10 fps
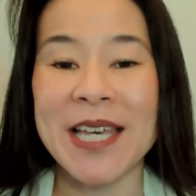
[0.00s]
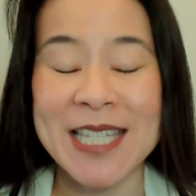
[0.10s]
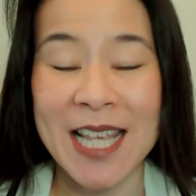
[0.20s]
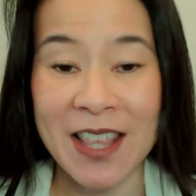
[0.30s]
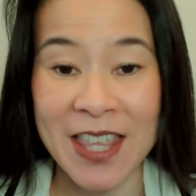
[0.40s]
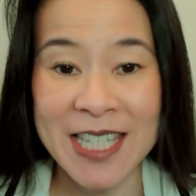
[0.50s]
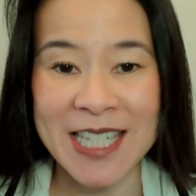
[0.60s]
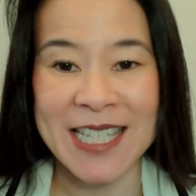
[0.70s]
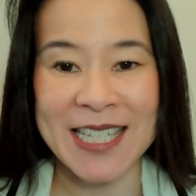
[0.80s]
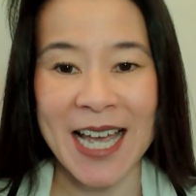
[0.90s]
because
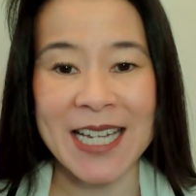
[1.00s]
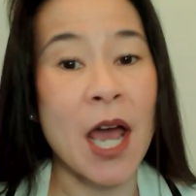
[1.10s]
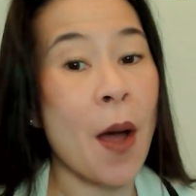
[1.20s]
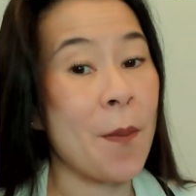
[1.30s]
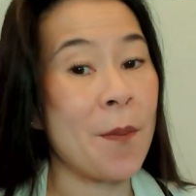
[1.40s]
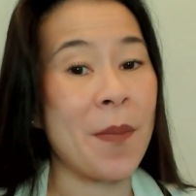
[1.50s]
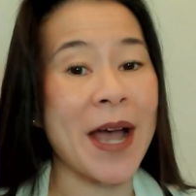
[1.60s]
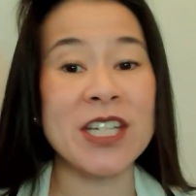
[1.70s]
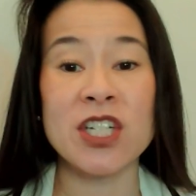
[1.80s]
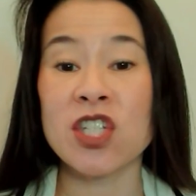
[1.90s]
this insight
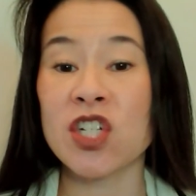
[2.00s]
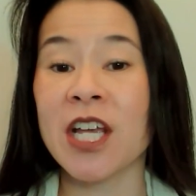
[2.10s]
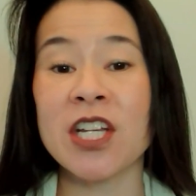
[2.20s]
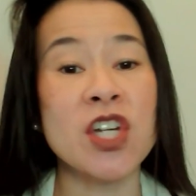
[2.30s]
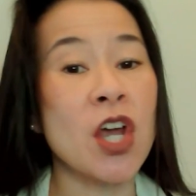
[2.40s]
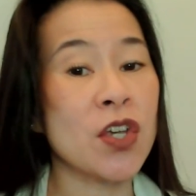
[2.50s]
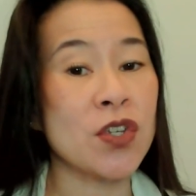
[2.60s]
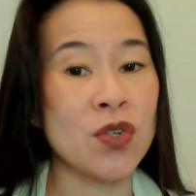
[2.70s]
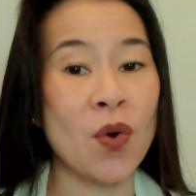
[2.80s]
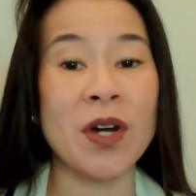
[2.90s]
might just change
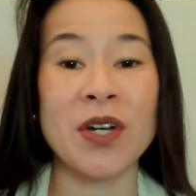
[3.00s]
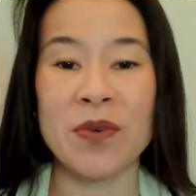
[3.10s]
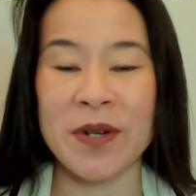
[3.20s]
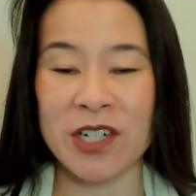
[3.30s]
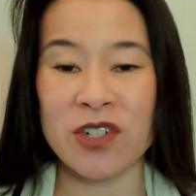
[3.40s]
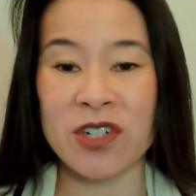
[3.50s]
your career